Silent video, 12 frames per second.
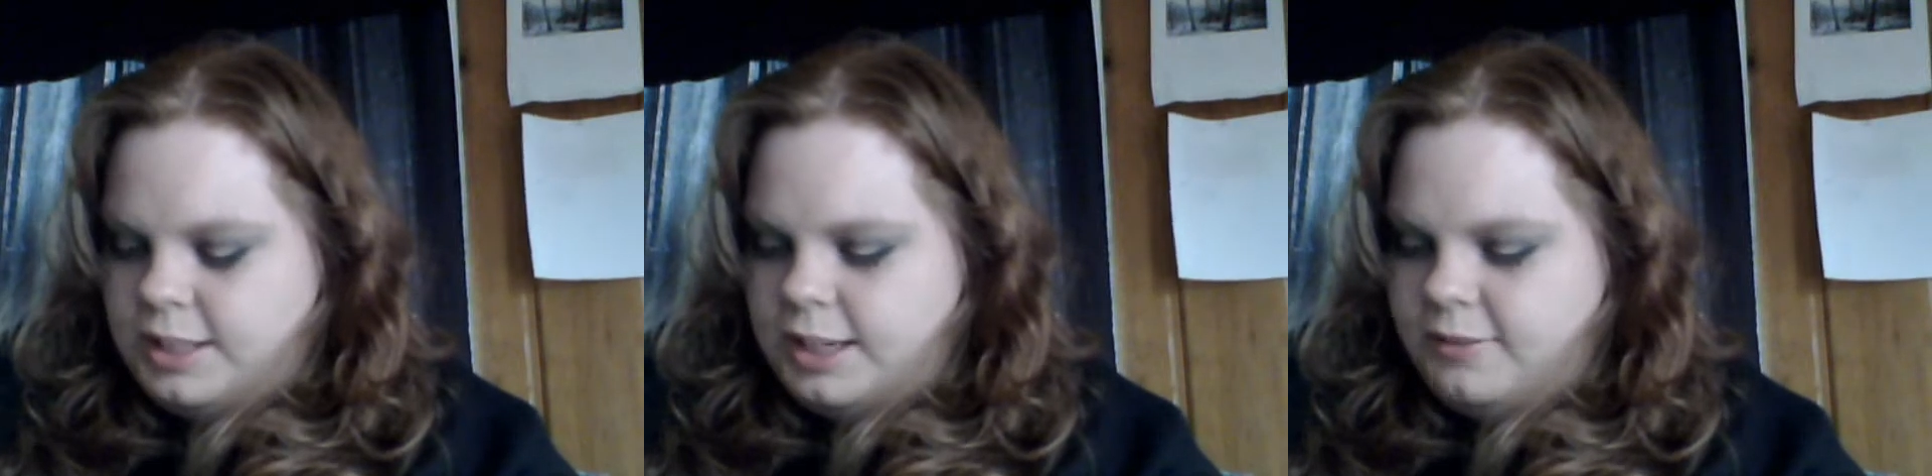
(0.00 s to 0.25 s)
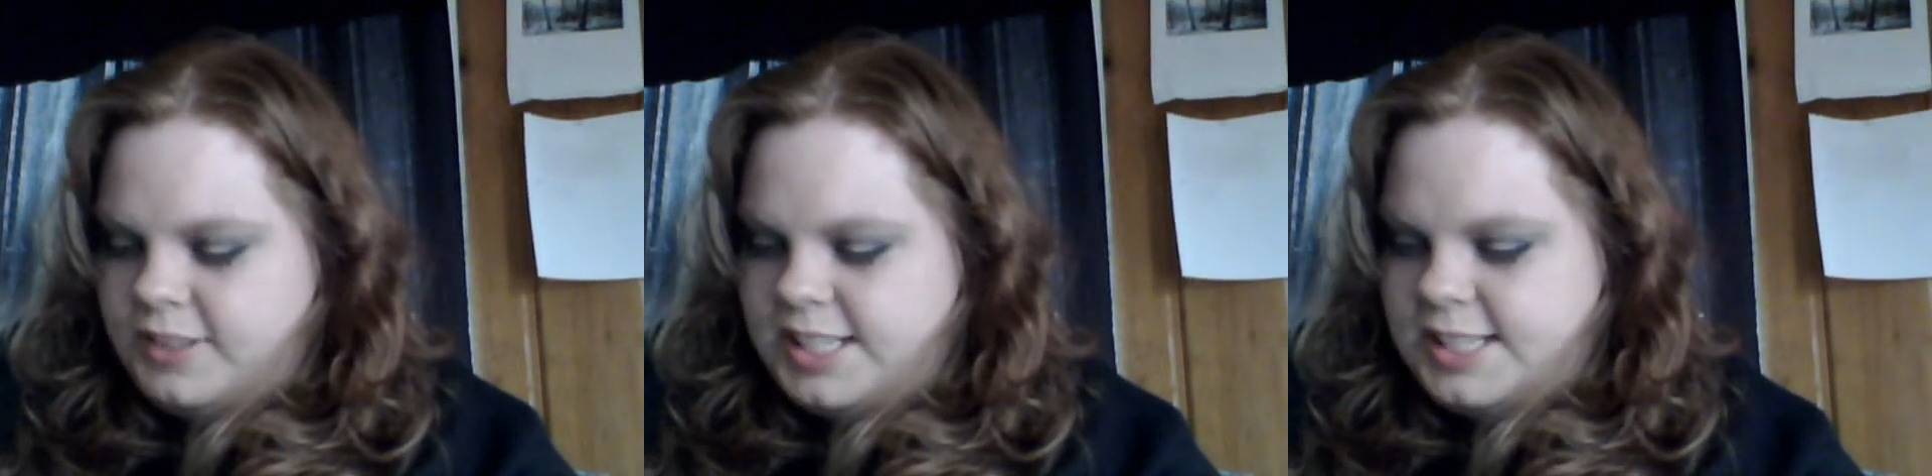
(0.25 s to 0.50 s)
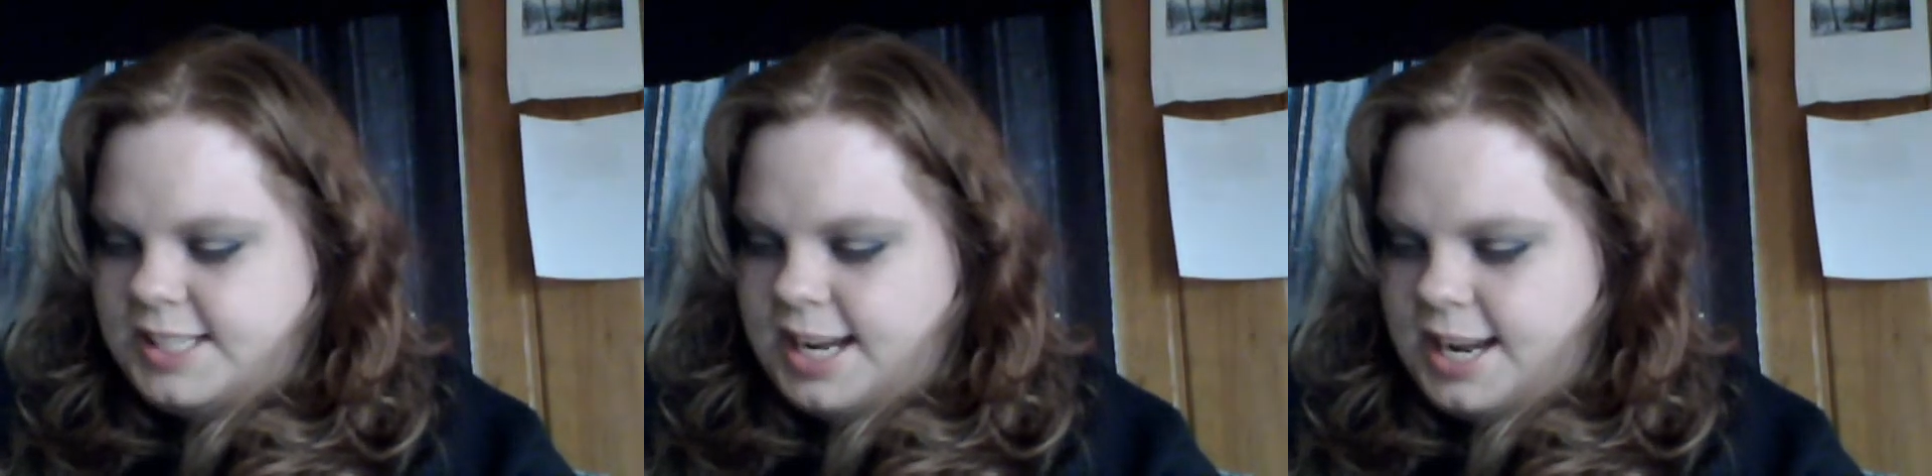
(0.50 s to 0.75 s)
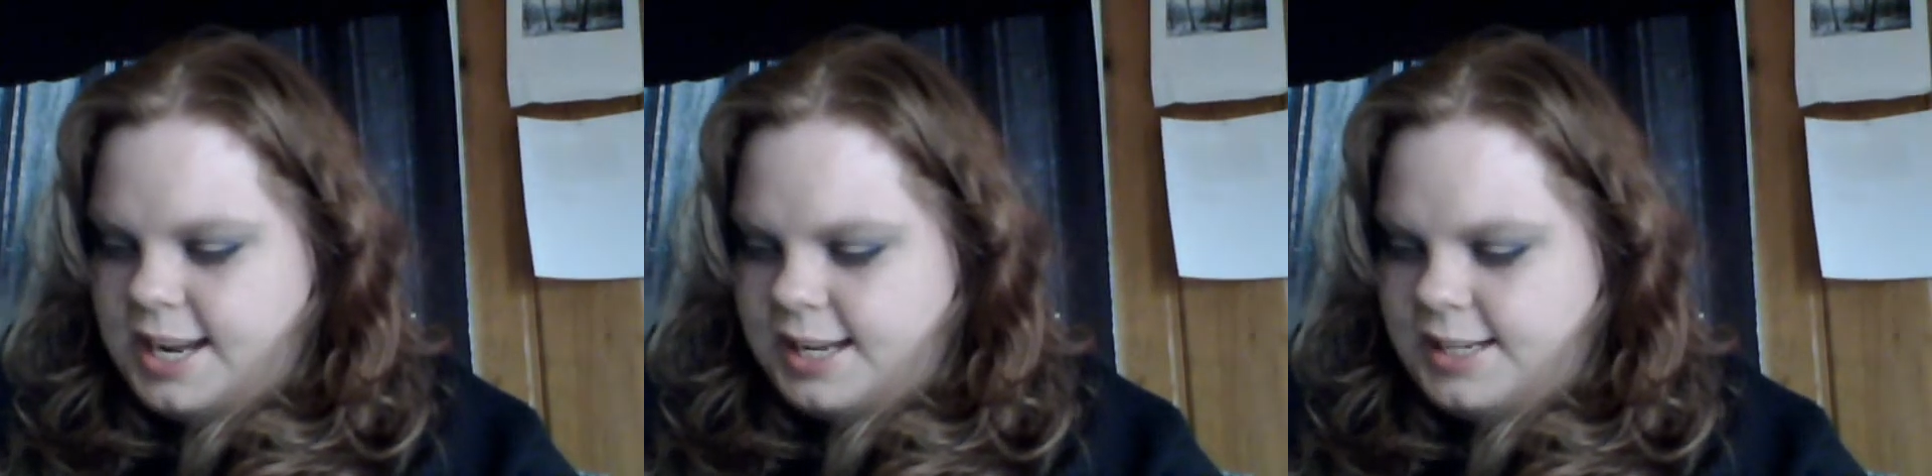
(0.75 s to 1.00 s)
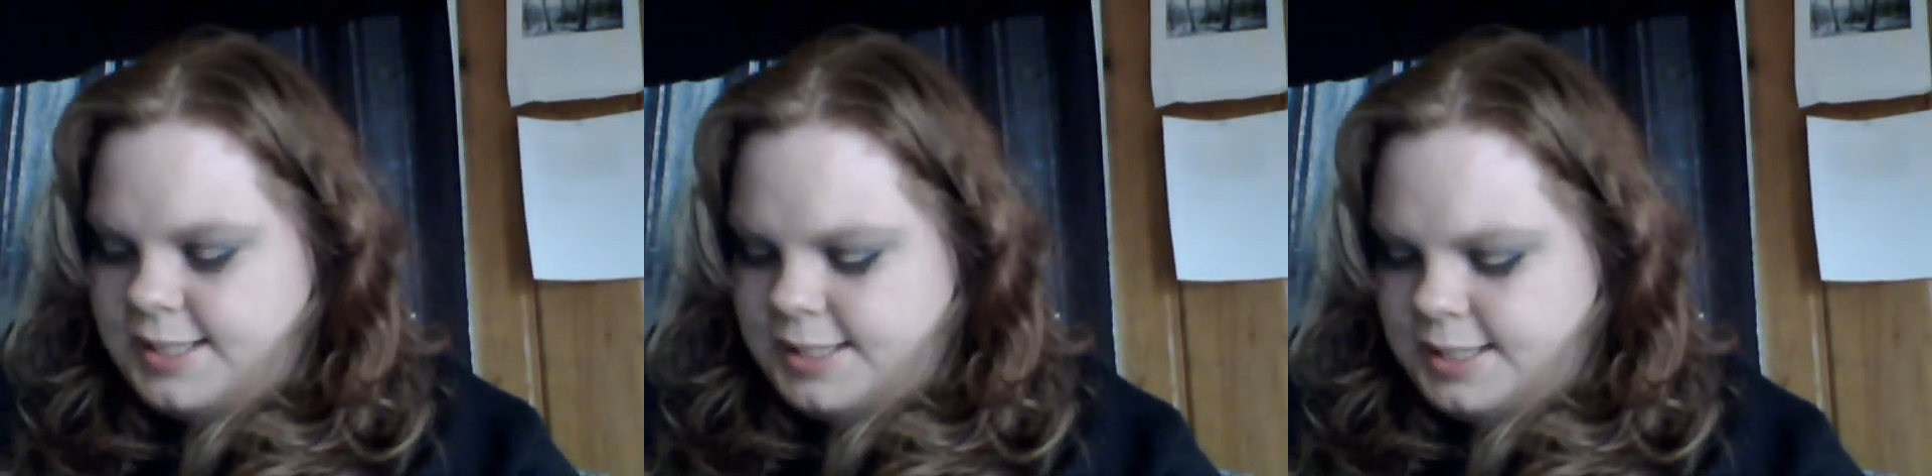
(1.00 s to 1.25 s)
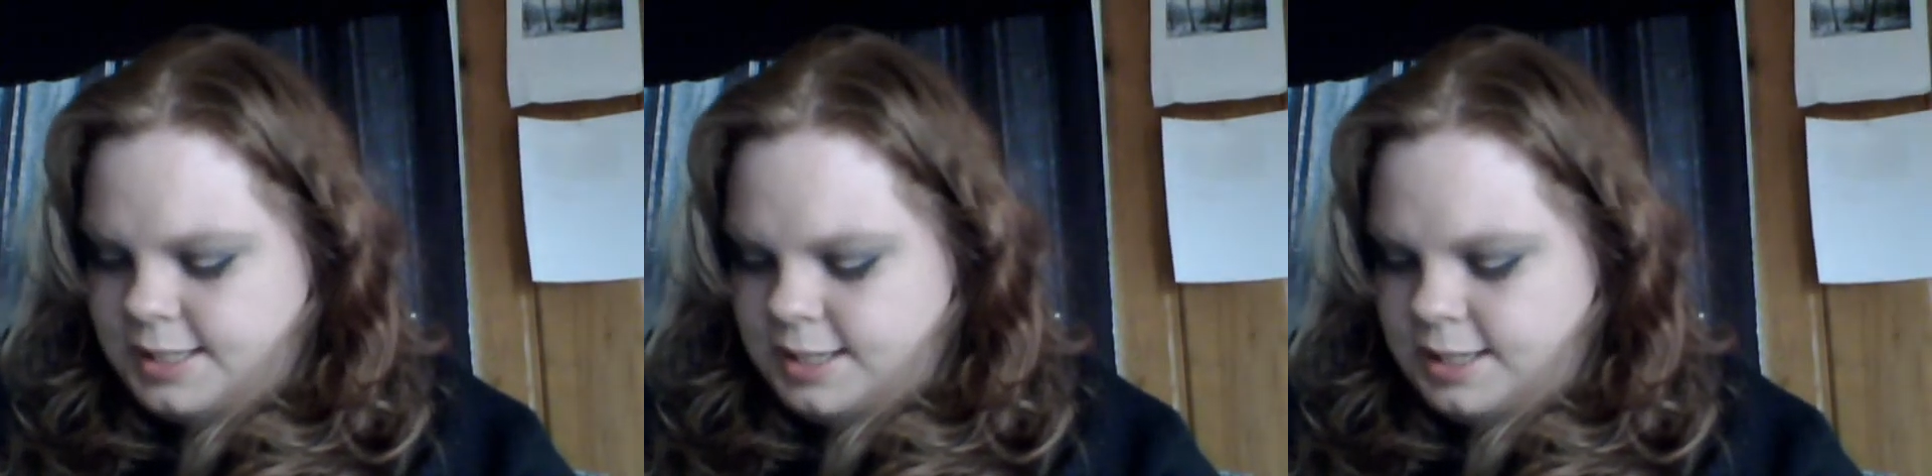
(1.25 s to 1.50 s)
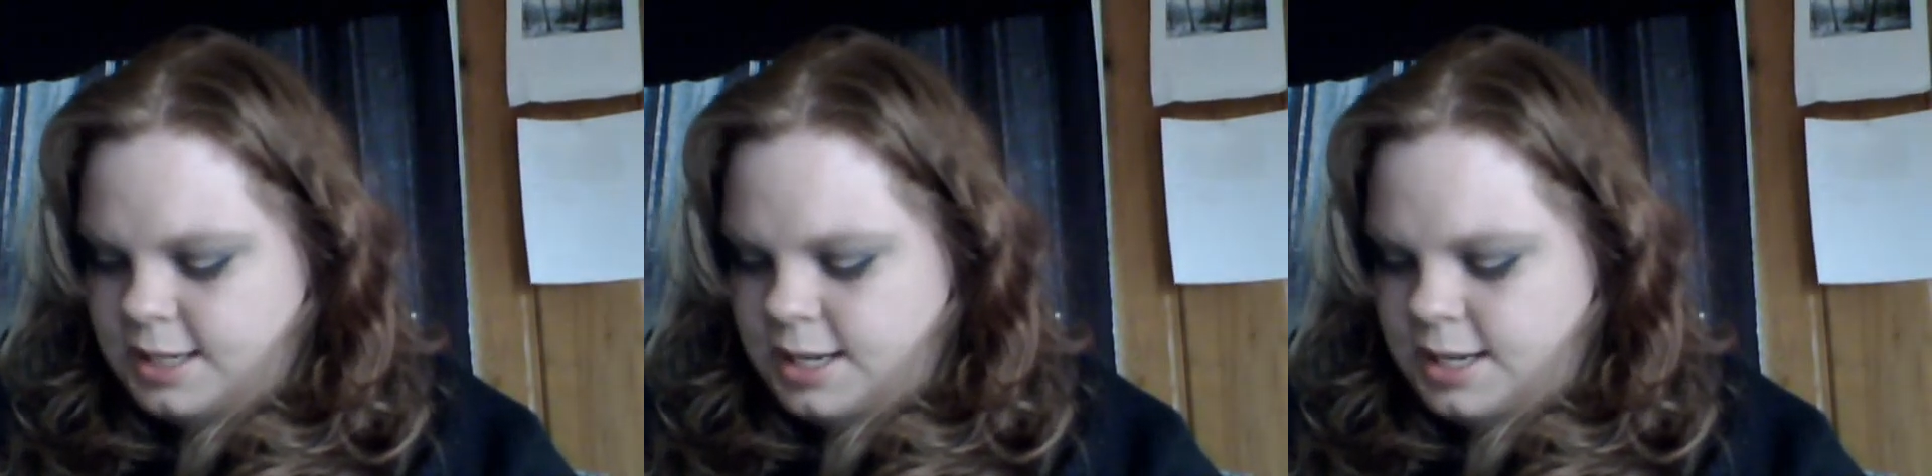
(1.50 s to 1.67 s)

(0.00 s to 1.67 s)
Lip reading: any of these tanks